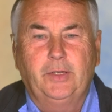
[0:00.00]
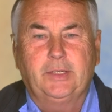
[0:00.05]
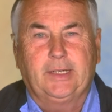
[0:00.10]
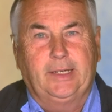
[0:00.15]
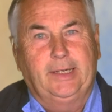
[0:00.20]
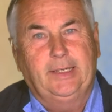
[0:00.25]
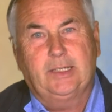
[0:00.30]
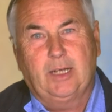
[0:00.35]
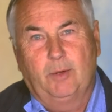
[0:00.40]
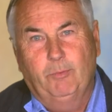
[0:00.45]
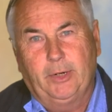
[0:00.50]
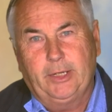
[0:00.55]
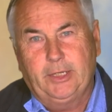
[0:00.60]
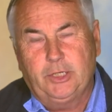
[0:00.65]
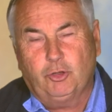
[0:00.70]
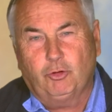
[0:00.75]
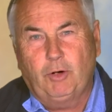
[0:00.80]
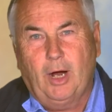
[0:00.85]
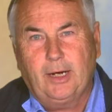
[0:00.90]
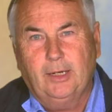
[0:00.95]
see somebody
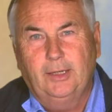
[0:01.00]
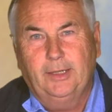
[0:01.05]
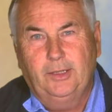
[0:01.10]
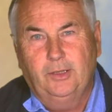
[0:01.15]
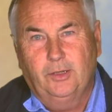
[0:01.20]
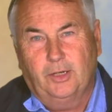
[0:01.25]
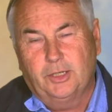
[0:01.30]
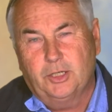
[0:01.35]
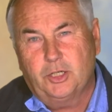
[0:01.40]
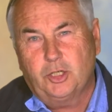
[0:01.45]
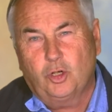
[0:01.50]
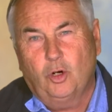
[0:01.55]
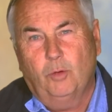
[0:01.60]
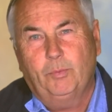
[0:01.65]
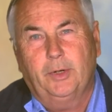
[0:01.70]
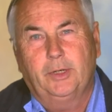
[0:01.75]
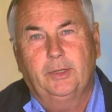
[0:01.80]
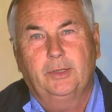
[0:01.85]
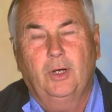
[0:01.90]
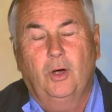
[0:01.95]
struggling, you're going to
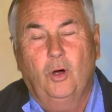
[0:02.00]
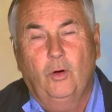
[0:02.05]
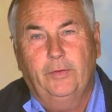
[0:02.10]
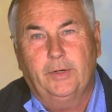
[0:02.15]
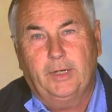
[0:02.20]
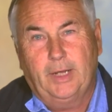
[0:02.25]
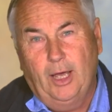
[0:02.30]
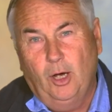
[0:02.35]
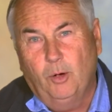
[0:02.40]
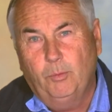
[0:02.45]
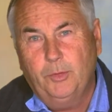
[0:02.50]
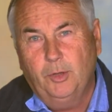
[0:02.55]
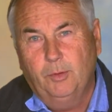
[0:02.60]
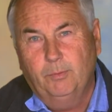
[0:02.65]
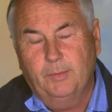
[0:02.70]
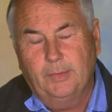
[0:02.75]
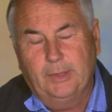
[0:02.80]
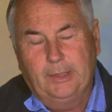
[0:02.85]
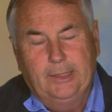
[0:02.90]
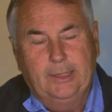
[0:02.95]
stop and offer to help
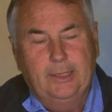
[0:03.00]
them.